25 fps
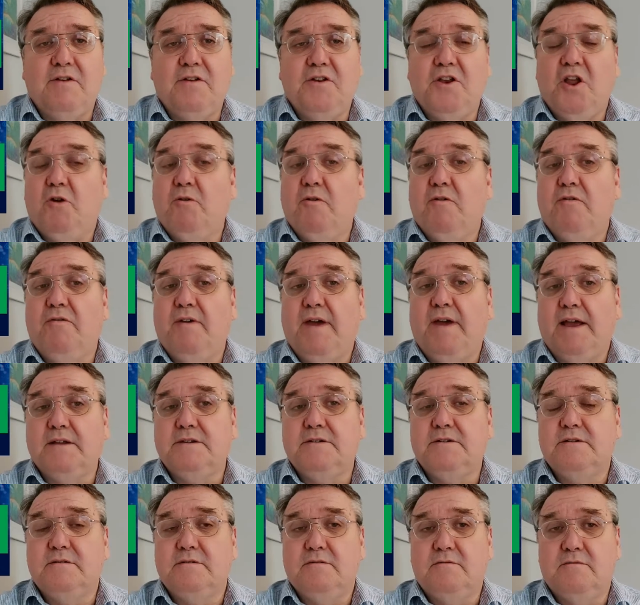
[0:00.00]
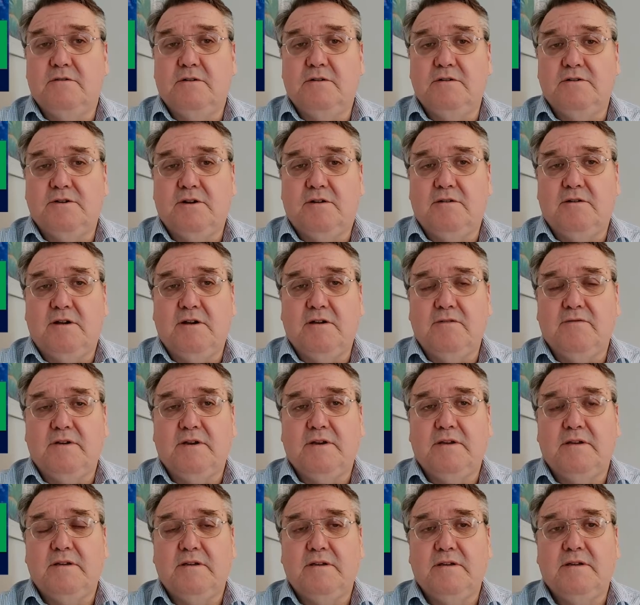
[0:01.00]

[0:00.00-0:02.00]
no effect or control over.